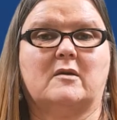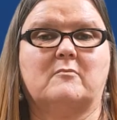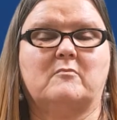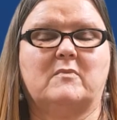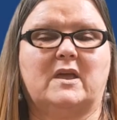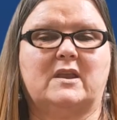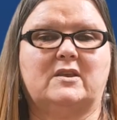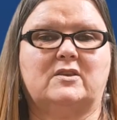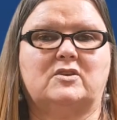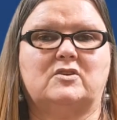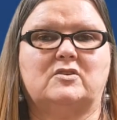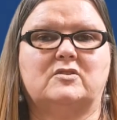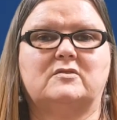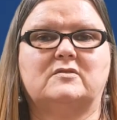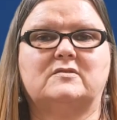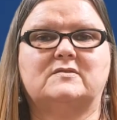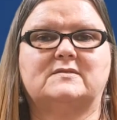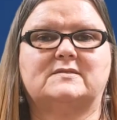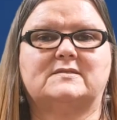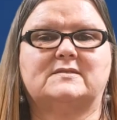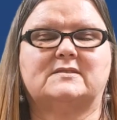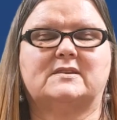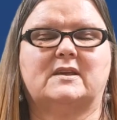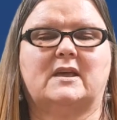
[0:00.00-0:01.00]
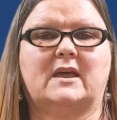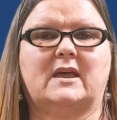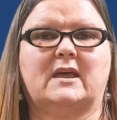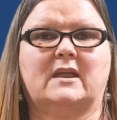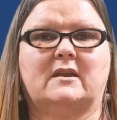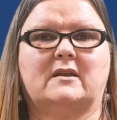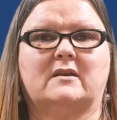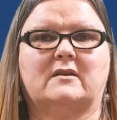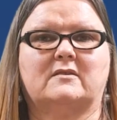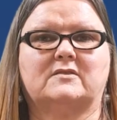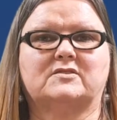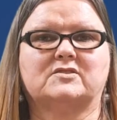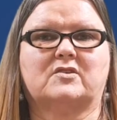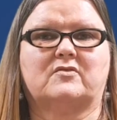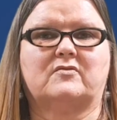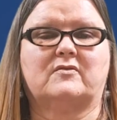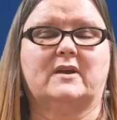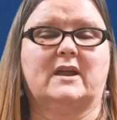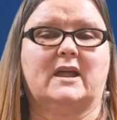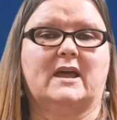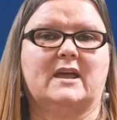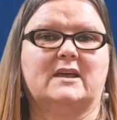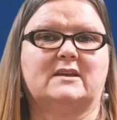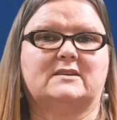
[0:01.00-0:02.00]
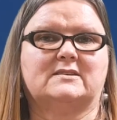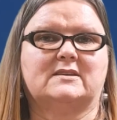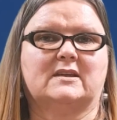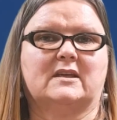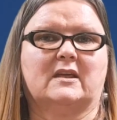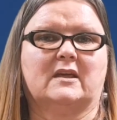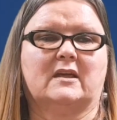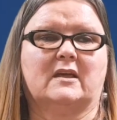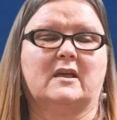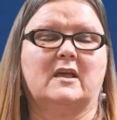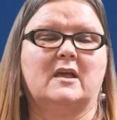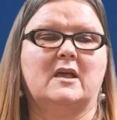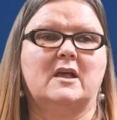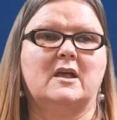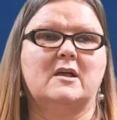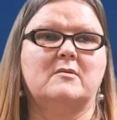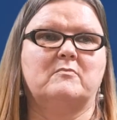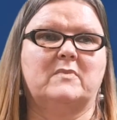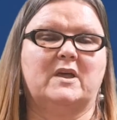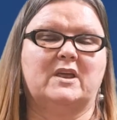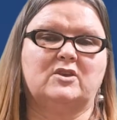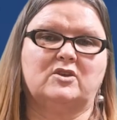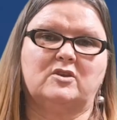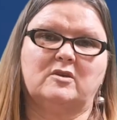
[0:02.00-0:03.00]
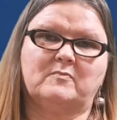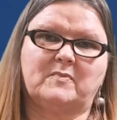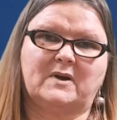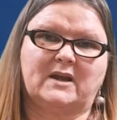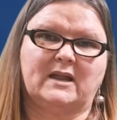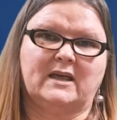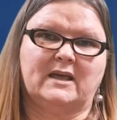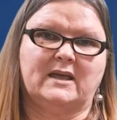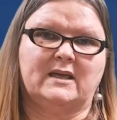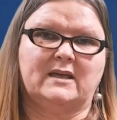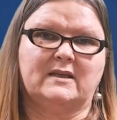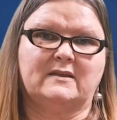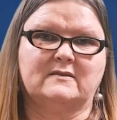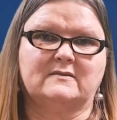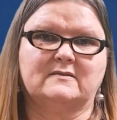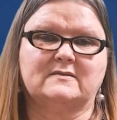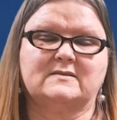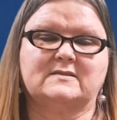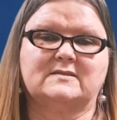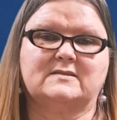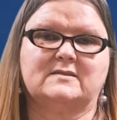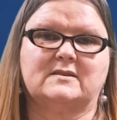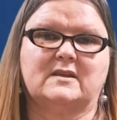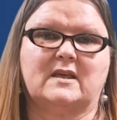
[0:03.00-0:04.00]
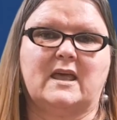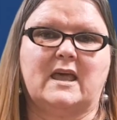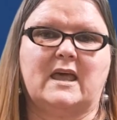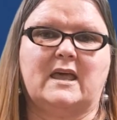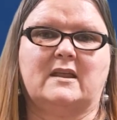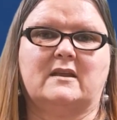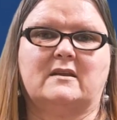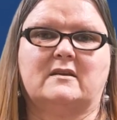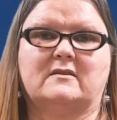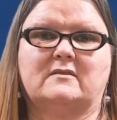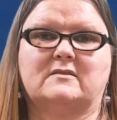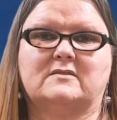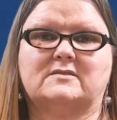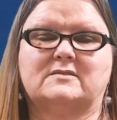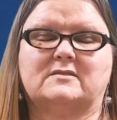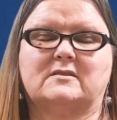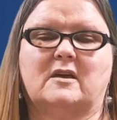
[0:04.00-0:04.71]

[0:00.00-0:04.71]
menus and creating menu plans and